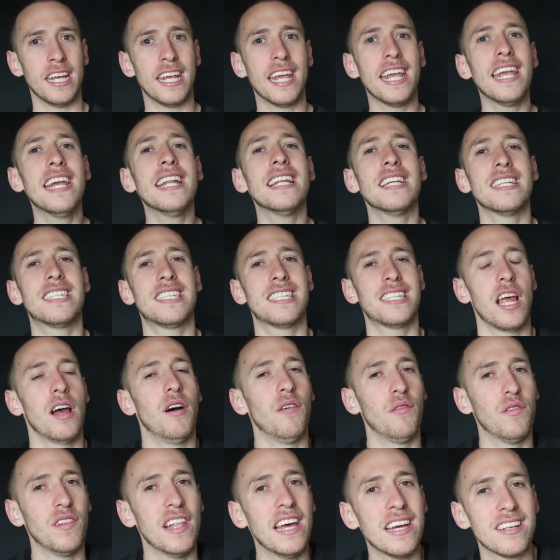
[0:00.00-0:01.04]
It is
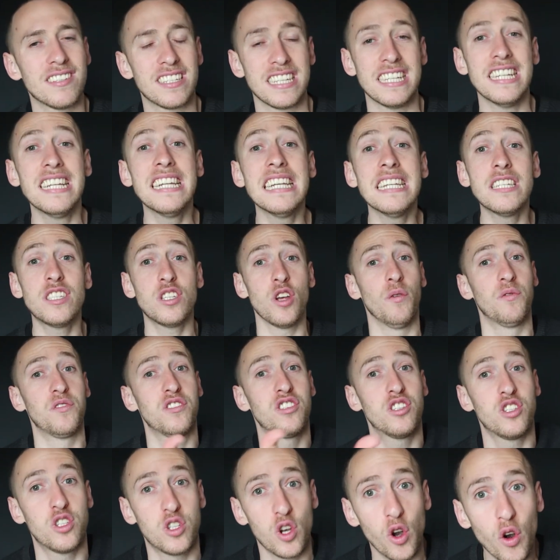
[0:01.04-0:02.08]
selfless. It is of
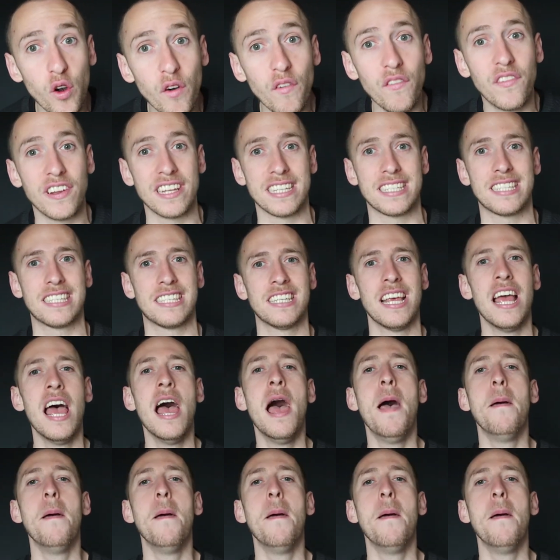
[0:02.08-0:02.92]
service.